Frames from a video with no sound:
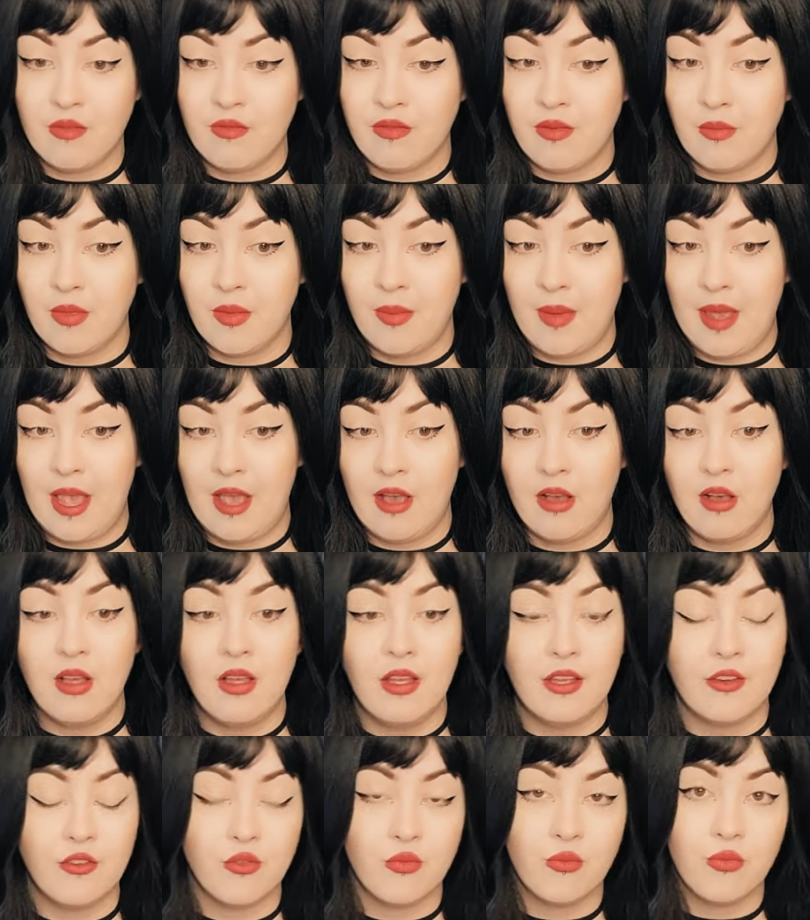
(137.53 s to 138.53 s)
from the pail
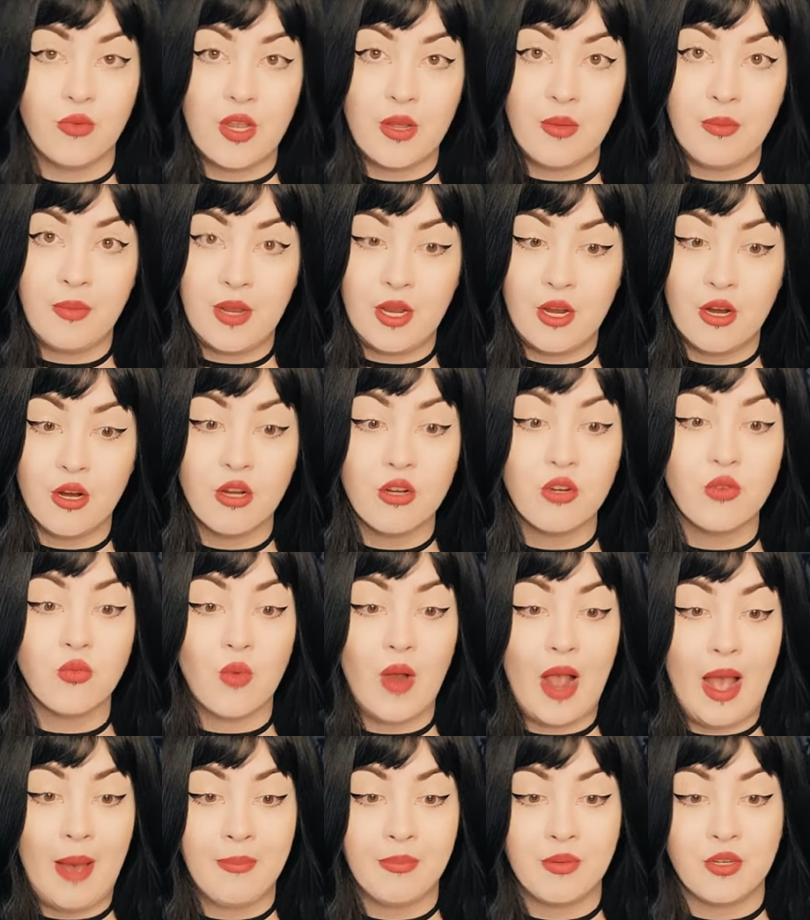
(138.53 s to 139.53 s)
and reappeared
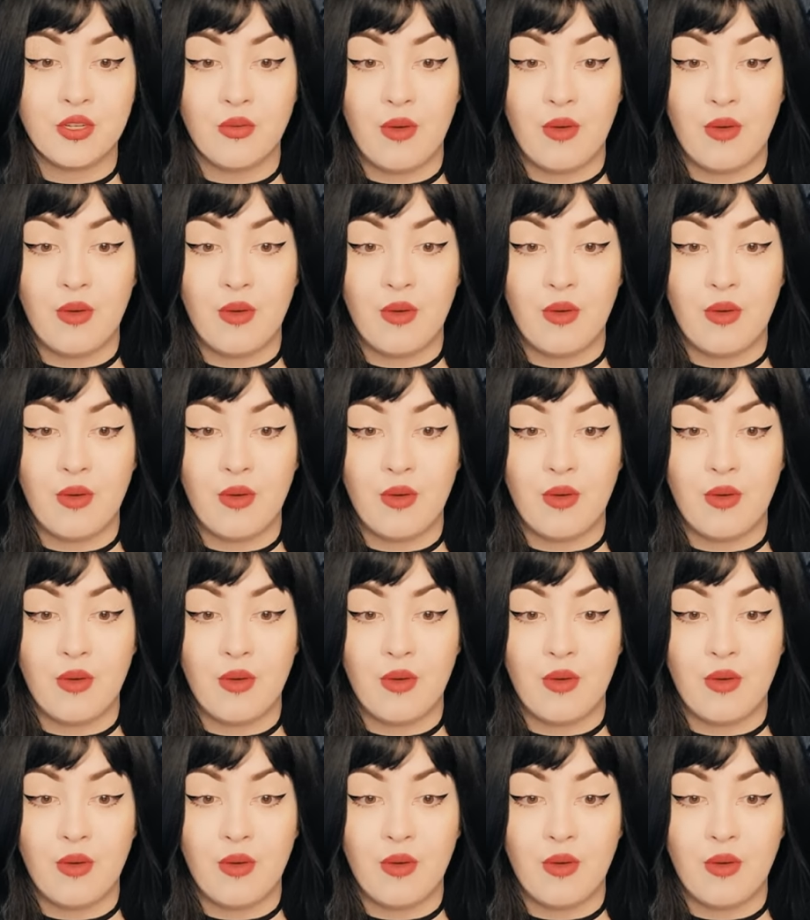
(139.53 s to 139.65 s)
wrapped